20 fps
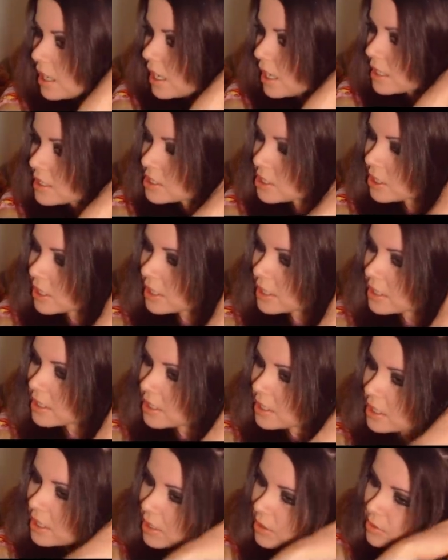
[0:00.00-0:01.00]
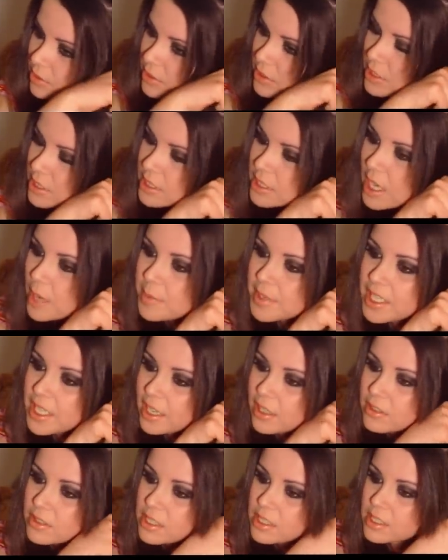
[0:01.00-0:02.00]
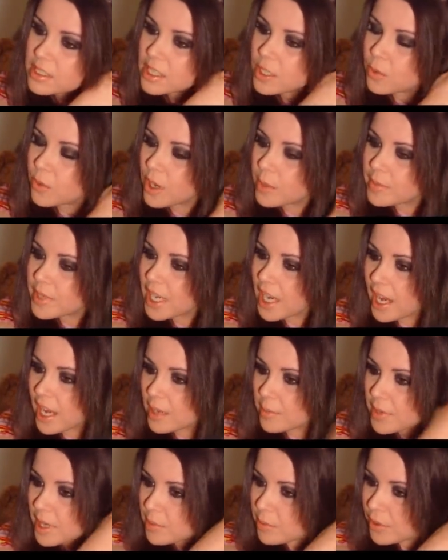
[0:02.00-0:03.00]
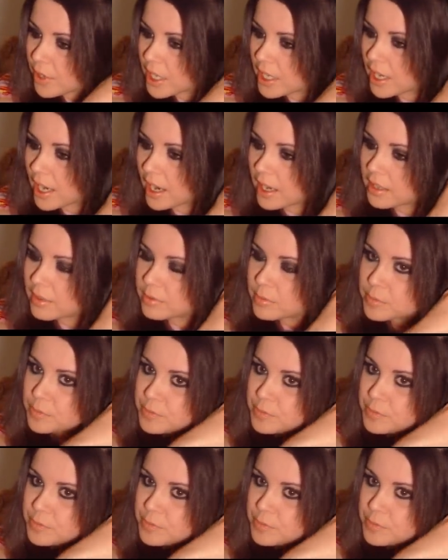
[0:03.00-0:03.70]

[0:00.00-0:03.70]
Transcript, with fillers: I start, you know, just coming down to see where I'm going to end my braid at.